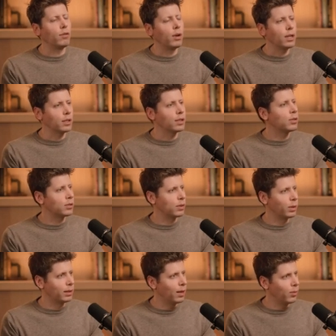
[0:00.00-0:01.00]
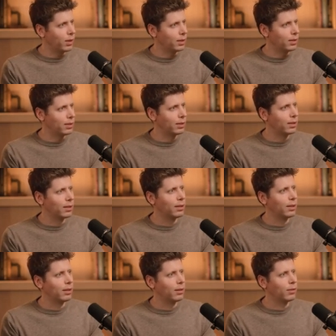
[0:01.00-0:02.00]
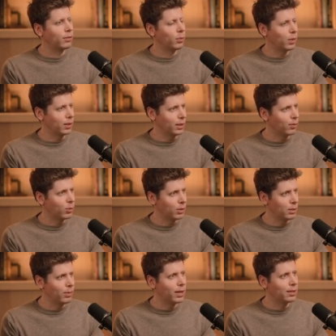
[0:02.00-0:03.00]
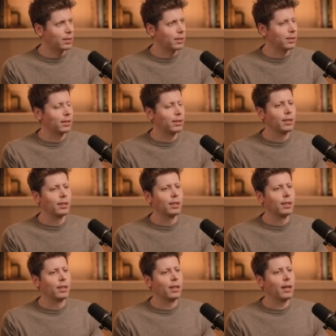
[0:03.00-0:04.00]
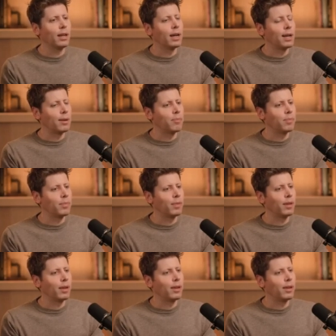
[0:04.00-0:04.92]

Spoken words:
if you ask a user what they want for one given response, um,